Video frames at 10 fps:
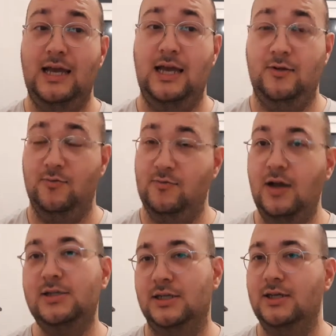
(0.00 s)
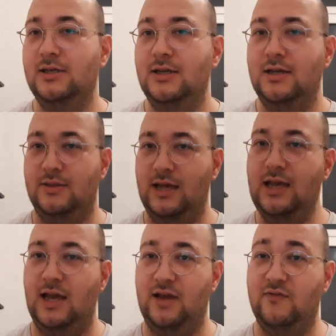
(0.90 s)
In Russia, they
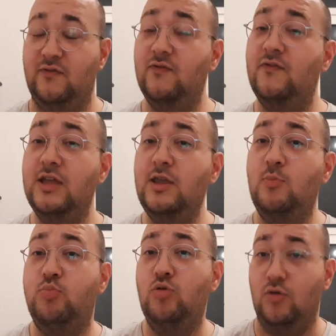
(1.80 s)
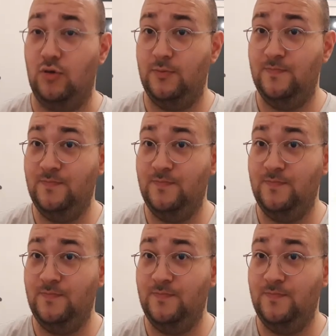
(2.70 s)
have Winnie Pooh